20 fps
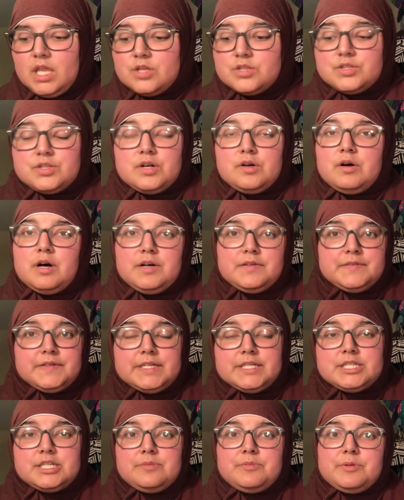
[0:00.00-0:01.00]
So I'll
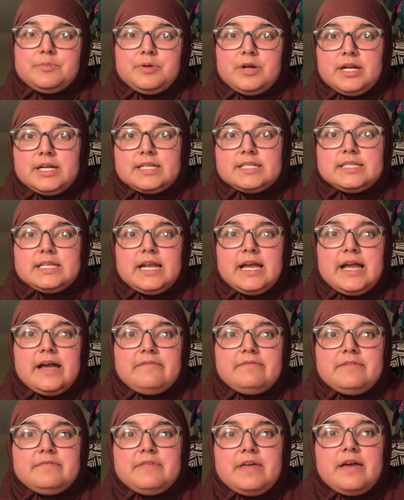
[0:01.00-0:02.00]
finish up the products that I
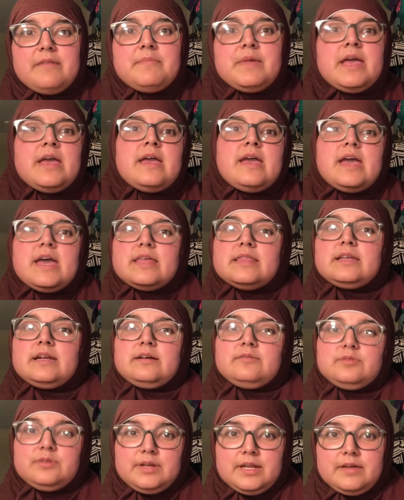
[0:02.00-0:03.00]
have of them, and then I
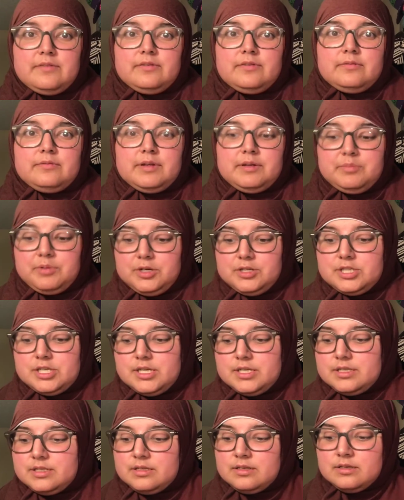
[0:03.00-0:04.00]
will never
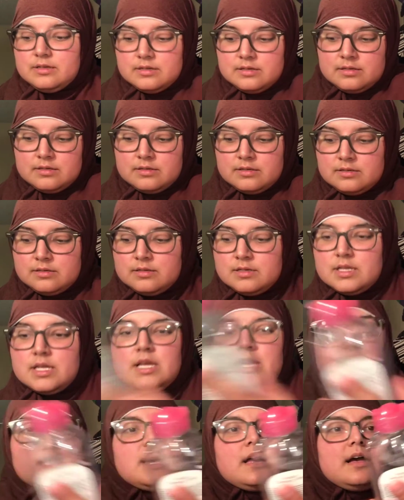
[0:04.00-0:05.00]
repurchase.
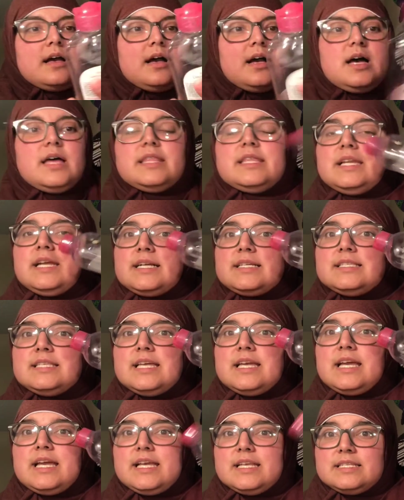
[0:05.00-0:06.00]
The next
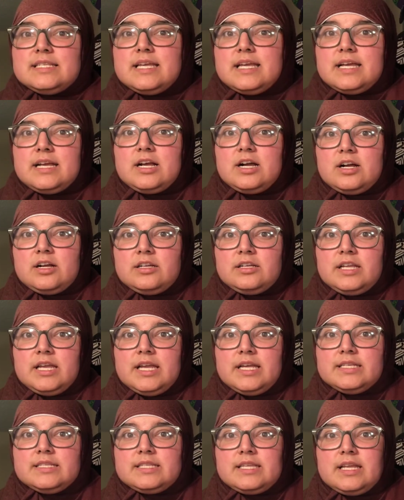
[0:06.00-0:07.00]
thing is a
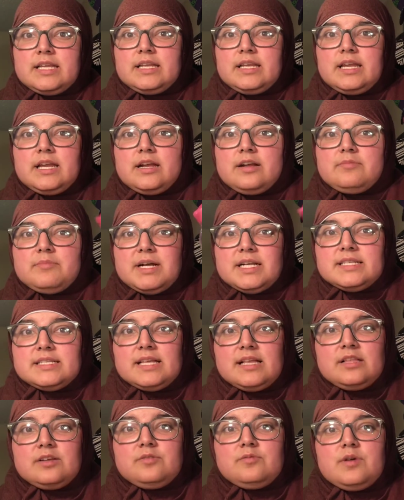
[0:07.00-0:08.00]
Garnier Skincare
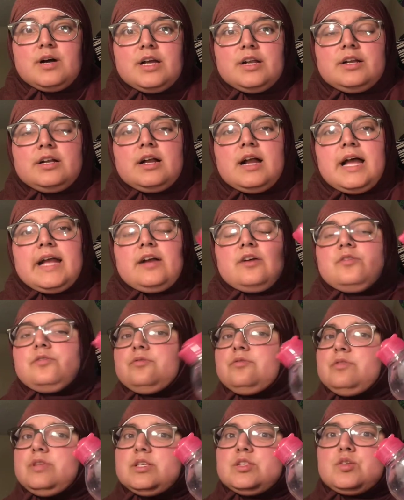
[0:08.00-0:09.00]
Micellar Water. I go
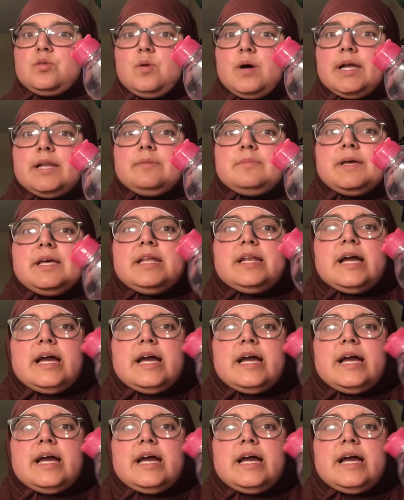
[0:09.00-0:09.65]
through this quite a bit.